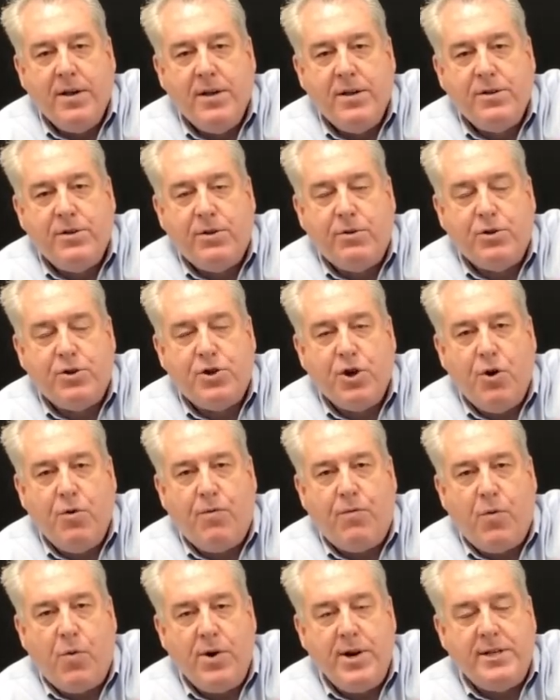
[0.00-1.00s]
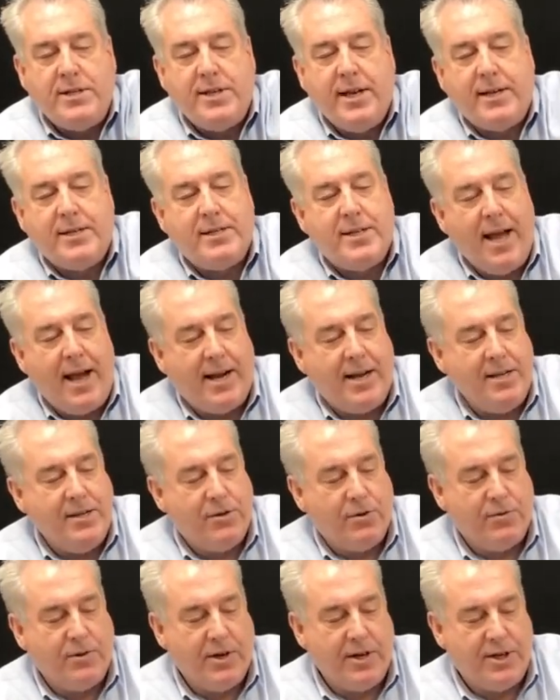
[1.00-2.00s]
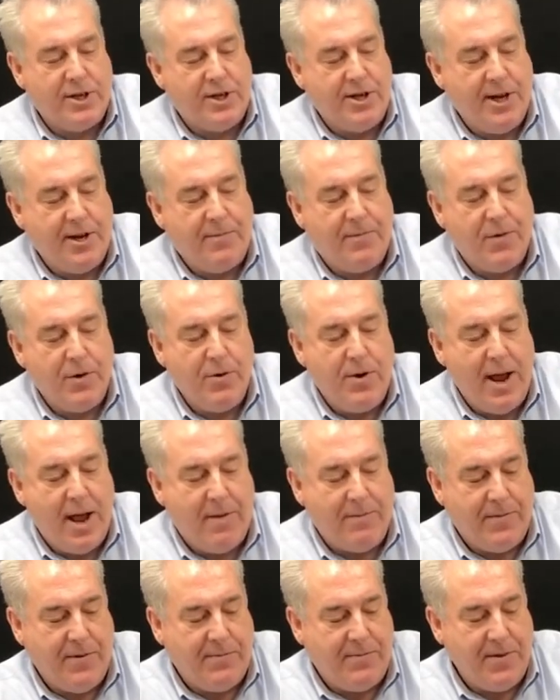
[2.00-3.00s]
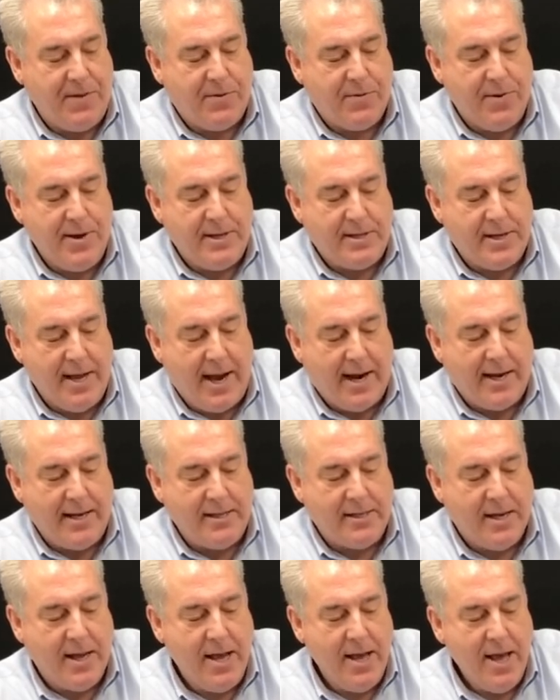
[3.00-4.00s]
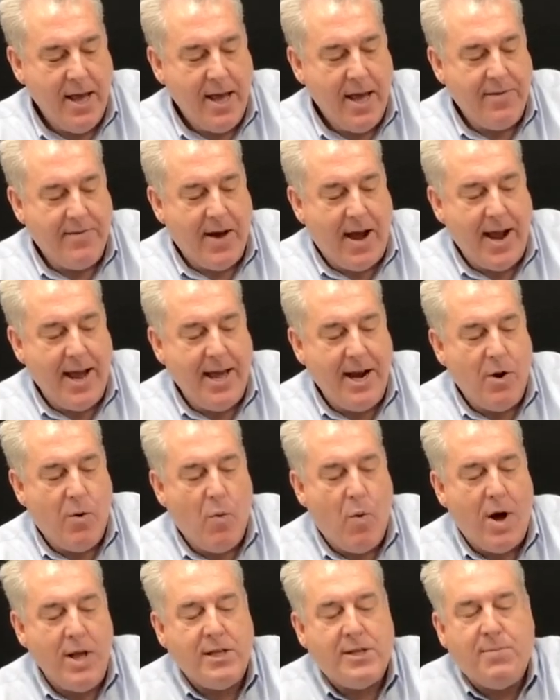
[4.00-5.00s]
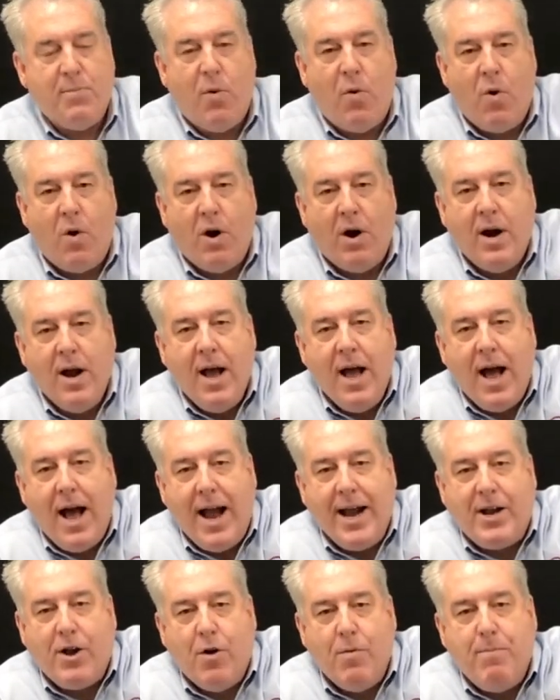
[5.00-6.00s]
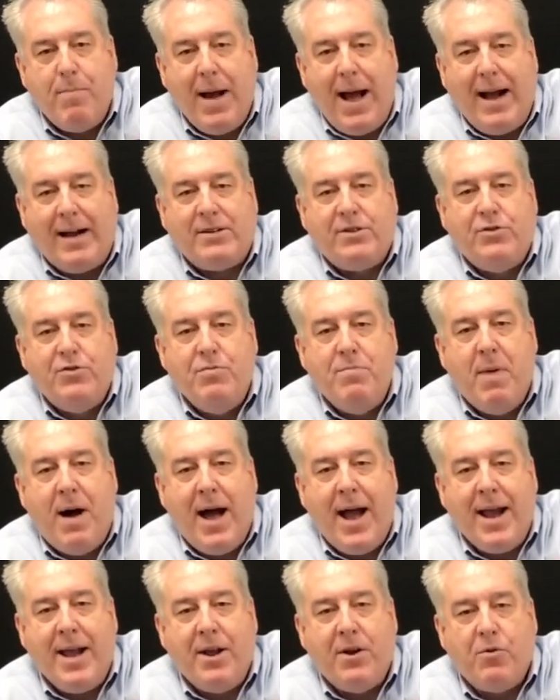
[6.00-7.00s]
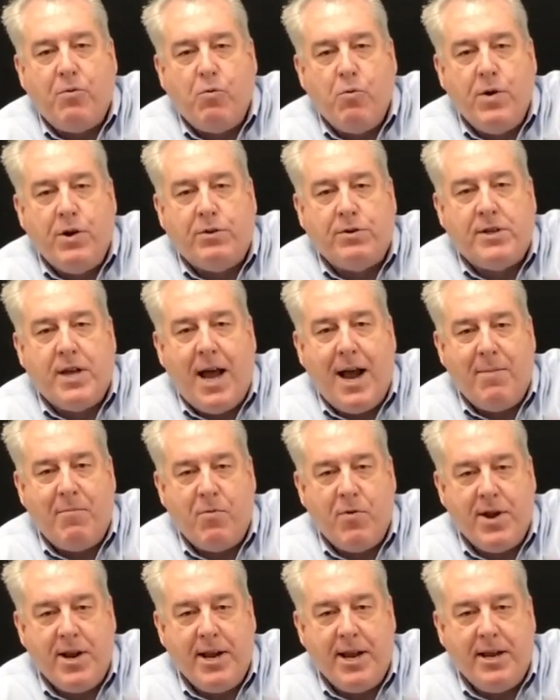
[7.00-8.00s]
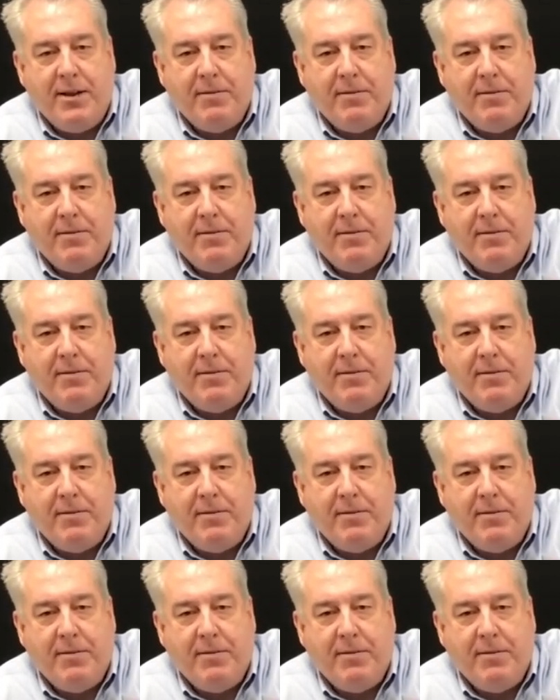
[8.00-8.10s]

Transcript: So it'll show 46 seconds, or it did for you now 53 seconds. If I hit it once more, I go back to my real-time reading.